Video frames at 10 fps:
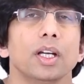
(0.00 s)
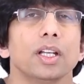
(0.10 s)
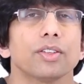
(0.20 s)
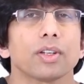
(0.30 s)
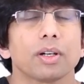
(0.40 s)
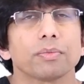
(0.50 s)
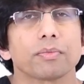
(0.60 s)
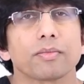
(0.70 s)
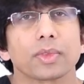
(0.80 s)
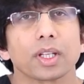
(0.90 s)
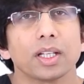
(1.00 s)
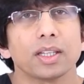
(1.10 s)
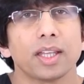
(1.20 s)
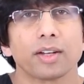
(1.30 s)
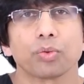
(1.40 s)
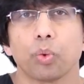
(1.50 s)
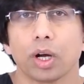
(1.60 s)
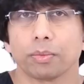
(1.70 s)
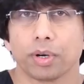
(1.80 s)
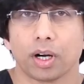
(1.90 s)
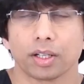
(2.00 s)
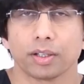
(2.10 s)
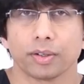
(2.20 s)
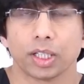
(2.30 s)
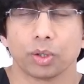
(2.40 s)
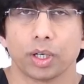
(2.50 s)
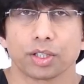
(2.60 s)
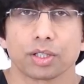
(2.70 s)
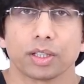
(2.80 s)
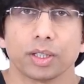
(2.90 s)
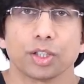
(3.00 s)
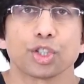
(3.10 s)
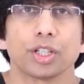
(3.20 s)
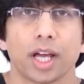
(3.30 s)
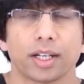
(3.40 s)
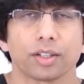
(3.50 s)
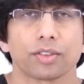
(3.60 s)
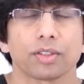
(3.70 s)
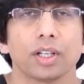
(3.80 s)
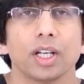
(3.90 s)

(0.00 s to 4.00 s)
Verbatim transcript: So that's one part of the equation, the genetics.